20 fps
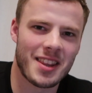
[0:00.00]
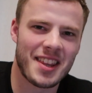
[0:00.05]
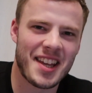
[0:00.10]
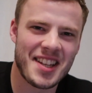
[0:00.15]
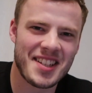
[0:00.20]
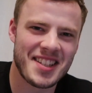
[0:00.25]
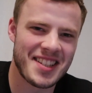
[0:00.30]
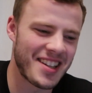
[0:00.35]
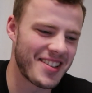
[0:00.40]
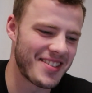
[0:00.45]

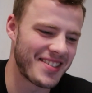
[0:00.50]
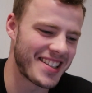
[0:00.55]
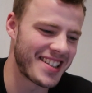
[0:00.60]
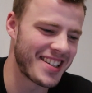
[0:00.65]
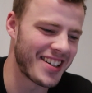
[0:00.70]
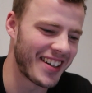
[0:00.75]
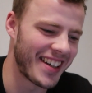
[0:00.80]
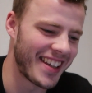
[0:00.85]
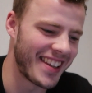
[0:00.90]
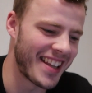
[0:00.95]
there's no
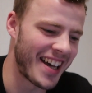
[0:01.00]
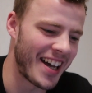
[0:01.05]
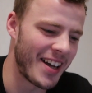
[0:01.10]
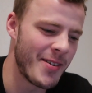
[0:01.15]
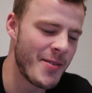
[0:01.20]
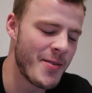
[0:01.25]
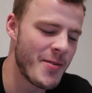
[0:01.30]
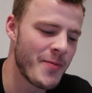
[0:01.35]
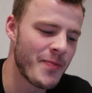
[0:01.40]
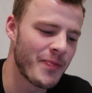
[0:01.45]
denying
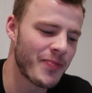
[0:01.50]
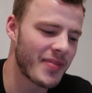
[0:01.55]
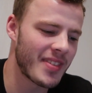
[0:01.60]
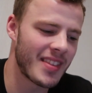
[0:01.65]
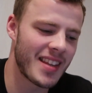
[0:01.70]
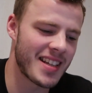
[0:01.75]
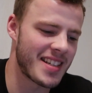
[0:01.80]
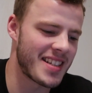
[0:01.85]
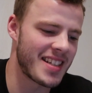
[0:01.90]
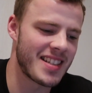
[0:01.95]
that.
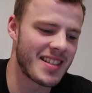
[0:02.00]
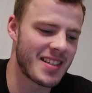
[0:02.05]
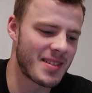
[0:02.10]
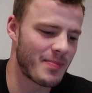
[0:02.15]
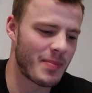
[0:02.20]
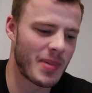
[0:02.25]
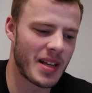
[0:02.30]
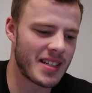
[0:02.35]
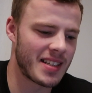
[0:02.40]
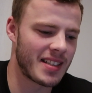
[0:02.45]
This is
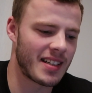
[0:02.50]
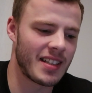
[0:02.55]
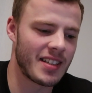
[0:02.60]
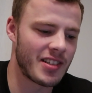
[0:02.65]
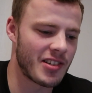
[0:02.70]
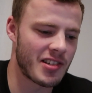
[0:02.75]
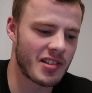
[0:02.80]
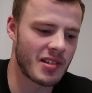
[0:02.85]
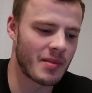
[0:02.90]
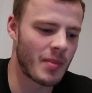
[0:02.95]
basically
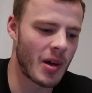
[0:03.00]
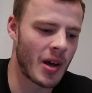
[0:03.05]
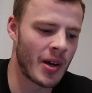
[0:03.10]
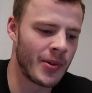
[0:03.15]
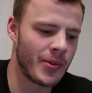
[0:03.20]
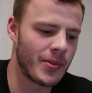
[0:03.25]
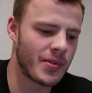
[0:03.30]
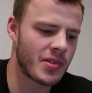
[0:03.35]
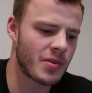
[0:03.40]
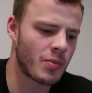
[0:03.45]
just some
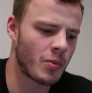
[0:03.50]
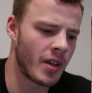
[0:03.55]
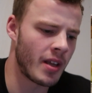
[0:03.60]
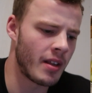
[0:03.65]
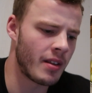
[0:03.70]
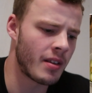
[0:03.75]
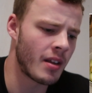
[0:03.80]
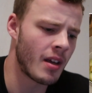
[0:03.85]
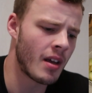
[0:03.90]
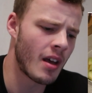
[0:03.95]
oats
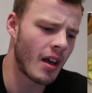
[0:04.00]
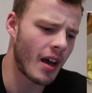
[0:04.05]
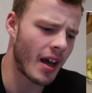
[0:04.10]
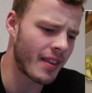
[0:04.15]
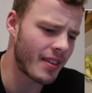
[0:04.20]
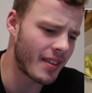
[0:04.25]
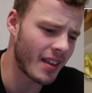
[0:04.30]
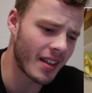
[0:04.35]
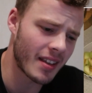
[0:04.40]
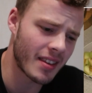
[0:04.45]
with, I
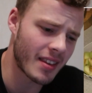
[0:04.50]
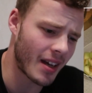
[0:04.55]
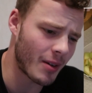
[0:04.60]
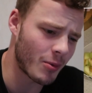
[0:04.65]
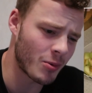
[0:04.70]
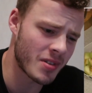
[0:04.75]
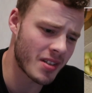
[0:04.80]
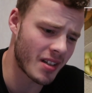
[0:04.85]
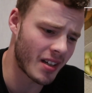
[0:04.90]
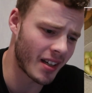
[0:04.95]
think that
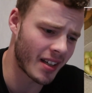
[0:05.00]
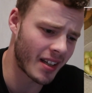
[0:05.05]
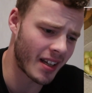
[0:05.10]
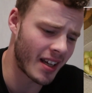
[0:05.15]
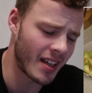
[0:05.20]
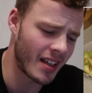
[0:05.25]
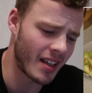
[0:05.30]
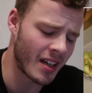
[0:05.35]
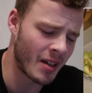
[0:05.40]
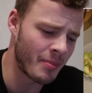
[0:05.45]
was like
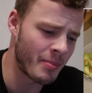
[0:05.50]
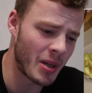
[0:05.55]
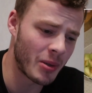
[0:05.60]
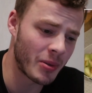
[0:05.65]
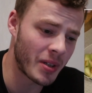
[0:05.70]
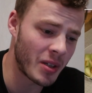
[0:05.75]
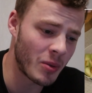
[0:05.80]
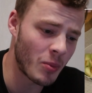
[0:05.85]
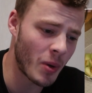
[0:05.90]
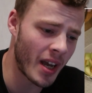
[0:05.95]
a
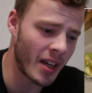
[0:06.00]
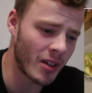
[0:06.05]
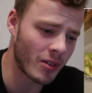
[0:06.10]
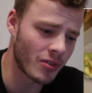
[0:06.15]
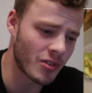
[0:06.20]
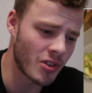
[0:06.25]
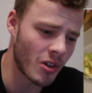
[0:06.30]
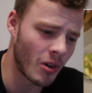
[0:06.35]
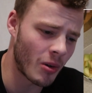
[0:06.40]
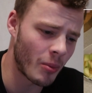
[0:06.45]
Milky Way
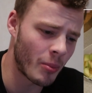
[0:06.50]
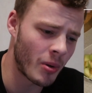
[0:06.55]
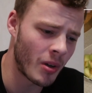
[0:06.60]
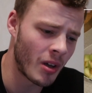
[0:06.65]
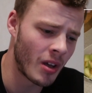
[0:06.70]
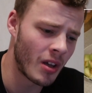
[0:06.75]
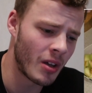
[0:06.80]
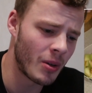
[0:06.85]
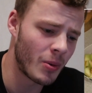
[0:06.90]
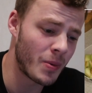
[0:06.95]
on top,
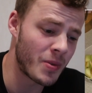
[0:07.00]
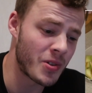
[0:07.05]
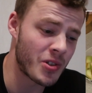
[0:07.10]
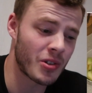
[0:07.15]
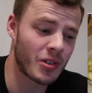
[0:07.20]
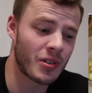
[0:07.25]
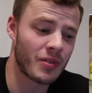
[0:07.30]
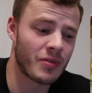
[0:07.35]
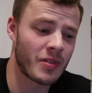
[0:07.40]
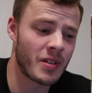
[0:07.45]
with
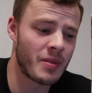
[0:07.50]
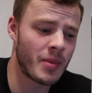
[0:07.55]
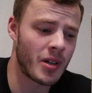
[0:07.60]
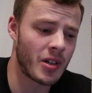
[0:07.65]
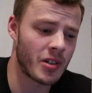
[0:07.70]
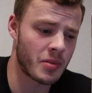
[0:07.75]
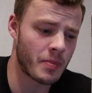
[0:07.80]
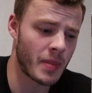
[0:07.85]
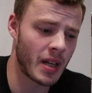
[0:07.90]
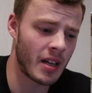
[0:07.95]
sugar-free
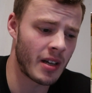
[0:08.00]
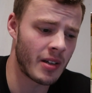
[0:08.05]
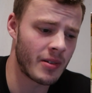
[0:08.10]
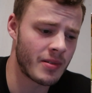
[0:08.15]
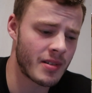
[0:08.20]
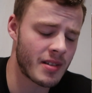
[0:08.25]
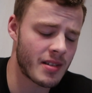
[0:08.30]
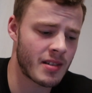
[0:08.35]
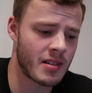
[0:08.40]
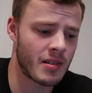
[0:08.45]

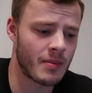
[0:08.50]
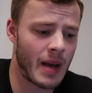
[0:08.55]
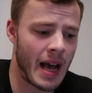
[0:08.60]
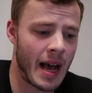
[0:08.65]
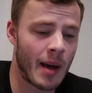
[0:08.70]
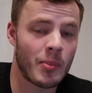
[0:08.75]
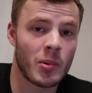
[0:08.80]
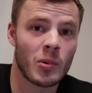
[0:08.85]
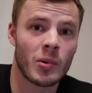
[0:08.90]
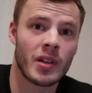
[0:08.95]
marshmallows, some
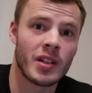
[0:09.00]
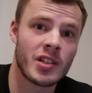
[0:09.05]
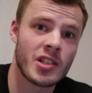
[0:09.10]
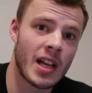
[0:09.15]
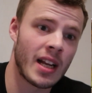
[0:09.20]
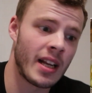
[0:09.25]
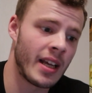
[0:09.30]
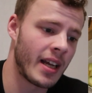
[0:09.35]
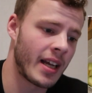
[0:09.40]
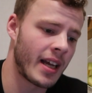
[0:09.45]
apple and
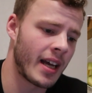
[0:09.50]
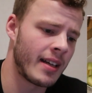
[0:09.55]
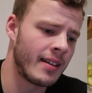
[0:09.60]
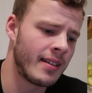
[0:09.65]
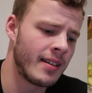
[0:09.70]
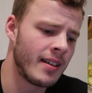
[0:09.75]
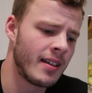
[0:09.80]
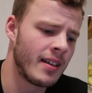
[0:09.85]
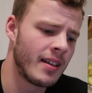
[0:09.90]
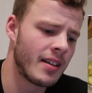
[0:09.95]
jelly
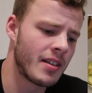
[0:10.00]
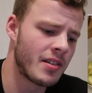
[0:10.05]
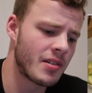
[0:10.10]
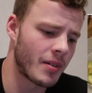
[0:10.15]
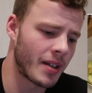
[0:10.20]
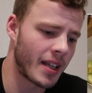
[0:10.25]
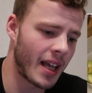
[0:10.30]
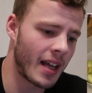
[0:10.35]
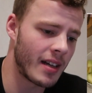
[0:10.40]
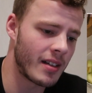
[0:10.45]
again.
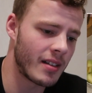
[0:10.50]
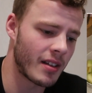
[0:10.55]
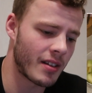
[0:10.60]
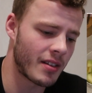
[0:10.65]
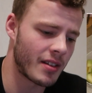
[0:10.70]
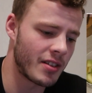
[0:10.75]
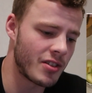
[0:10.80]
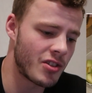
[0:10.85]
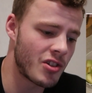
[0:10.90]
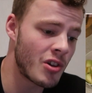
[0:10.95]
So again,
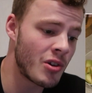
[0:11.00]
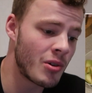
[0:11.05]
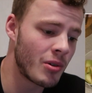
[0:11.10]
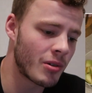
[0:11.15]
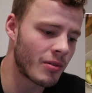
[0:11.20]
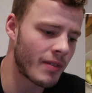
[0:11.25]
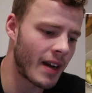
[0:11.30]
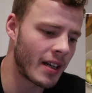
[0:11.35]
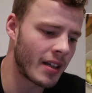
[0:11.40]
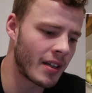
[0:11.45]
nothing too
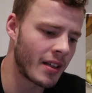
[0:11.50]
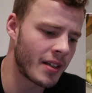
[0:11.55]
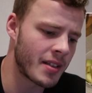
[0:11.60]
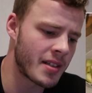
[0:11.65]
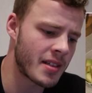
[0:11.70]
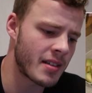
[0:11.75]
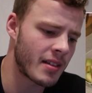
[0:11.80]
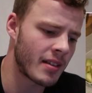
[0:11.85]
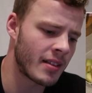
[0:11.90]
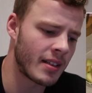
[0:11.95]

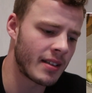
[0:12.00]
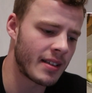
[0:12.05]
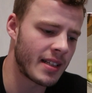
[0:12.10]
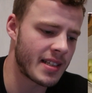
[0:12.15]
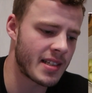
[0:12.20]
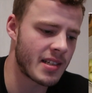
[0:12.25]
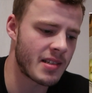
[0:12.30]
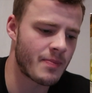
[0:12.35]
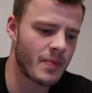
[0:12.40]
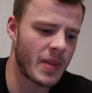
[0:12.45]
horrendous. And then
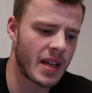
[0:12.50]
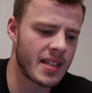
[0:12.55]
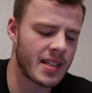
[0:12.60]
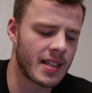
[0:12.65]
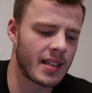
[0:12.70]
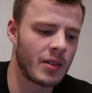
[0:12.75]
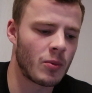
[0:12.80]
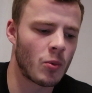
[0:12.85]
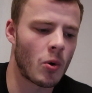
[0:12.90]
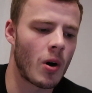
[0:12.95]
this is
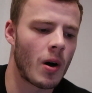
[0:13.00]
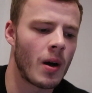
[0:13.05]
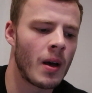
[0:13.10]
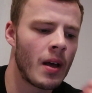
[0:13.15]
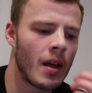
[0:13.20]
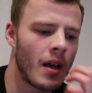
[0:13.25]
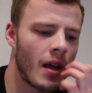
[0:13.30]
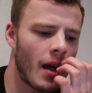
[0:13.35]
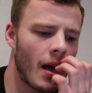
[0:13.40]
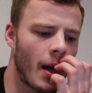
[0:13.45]
basically what
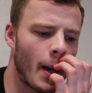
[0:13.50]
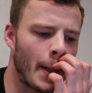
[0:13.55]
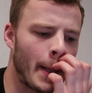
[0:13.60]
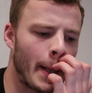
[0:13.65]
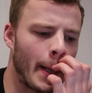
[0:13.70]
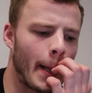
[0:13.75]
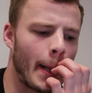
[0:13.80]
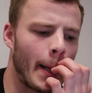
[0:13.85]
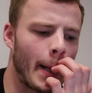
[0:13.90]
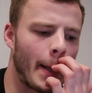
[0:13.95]

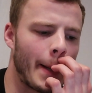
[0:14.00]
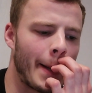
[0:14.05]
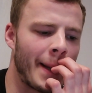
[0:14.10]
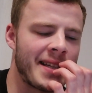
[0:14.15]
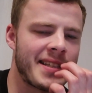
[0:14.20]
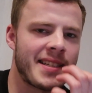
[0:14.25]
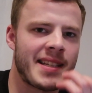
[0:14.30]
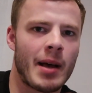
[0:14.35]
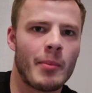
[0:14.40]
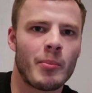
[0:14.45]
a
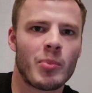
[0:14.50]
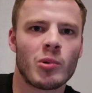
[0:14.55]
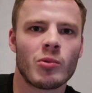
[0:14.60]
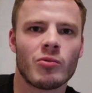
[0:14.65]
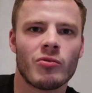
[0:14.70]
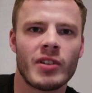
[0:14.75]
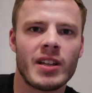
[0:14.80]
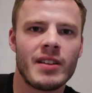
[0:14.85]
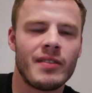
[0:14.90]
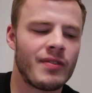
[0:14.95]
sample
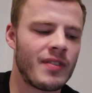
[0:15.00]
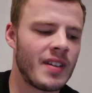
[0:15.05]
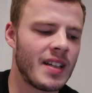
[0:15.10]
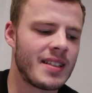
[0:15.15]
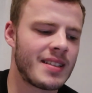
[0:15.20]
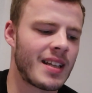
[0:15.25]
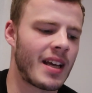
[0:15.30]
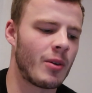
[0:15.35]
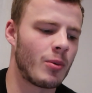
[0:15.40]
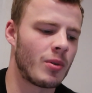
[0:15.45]

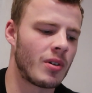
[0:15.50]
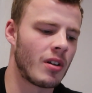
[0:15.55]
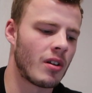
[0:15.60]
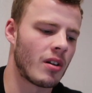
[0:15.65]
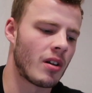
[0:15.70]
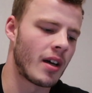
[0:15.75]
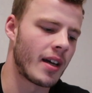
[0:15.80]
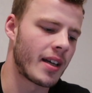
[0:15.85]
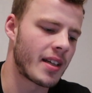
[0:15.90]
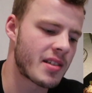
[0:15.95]
refeed day would
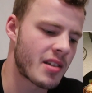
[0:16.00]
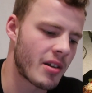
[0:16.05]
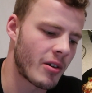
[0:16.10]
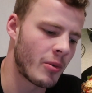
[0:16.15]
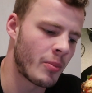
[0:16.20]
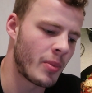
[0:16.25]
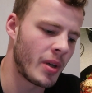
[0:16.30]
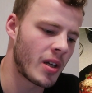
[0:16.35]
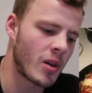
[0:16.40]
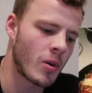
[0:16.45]
look like. So it
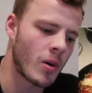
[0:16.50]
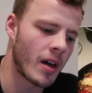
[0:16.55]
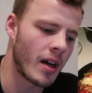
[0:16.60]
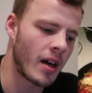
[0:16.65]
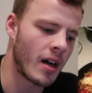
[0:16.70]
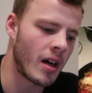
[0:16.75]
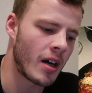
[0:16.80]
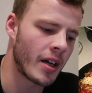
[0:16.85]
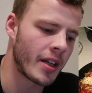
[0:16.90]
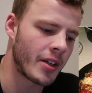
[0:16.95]
would be quite
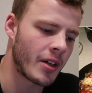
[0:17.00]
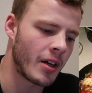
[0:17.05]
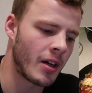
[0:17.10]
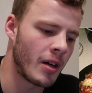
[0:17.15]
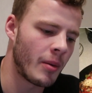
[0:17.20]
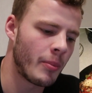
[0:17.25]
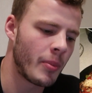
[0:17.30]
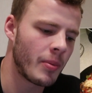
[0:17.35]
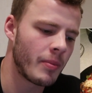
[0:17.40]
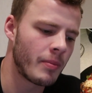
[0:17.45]
a high
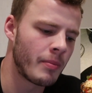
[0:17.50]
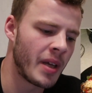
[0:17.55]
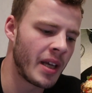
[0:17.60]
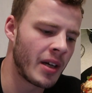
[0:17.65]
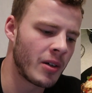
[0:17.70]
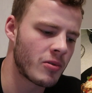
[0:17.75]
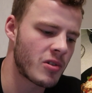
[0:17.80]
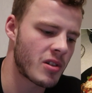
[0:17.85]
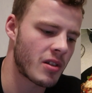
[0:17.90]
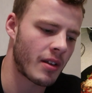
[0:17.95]
carb
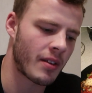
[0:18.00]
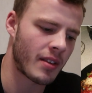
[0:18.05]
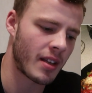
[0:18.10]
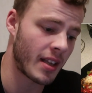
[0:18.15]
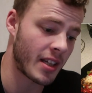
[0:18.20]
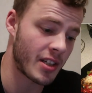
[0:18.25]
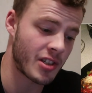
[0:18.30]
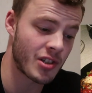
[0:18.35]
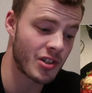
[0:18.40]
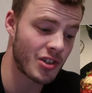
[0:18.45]
meal. So I
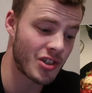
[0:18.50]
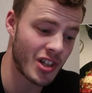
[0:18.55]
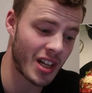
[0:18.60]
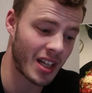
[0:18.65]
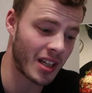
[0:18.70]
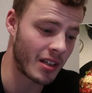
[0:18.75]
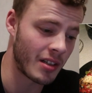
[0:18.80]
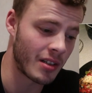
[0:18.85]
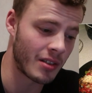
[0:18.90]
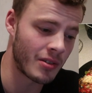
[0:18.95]
think that's just
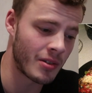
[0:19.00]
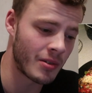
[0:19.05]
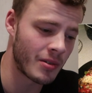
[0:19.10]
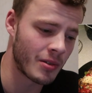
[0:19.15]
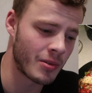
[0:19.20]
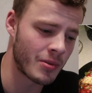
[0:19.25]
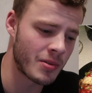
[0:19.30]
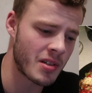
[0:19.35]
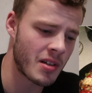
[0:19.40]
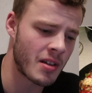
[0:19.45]
chicken and
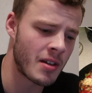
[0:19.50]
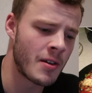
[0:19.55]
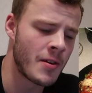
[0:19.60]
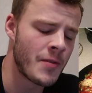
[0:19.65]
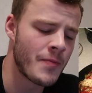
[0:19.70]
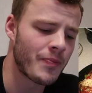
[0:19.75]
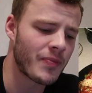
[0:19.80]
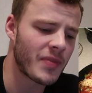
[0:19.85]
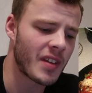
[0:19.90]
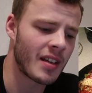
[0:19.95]
noodles.
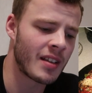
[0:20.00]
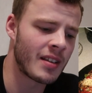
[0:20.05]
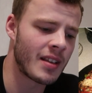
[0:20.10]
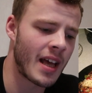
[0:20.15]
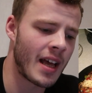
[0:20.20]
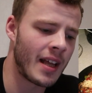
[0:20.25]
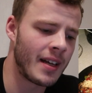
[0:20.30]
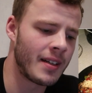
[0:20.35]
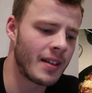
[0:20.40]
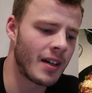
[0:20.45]
And
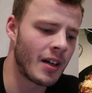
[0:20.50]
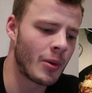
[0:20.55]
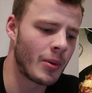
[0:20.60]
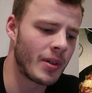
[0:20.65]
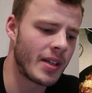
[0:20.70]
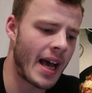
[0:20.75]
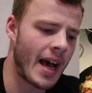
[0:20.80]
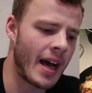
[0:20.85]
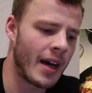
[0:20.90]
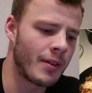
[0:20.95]
then I
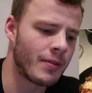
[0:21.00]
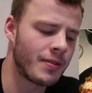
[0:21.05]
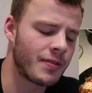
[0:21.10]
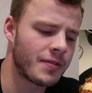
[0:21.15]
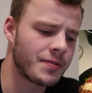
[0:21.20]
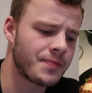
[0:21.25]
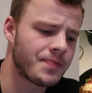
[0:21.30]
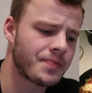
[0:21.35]
would have